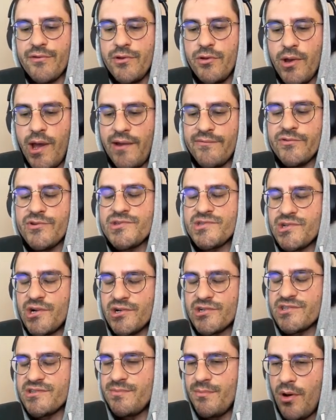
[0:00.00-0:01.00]
you have to
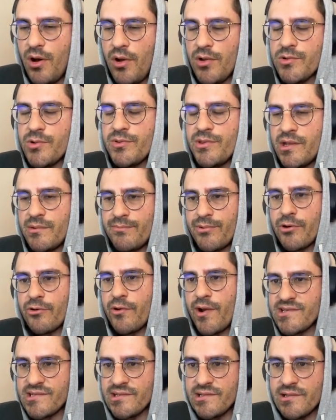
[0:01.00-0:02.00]
start small to then
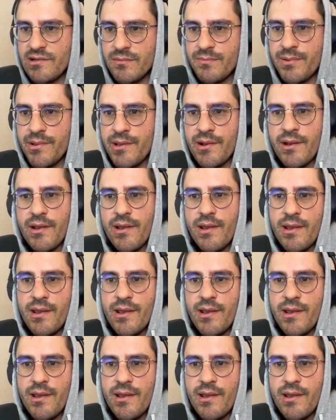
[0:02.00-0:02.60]
progress a little bit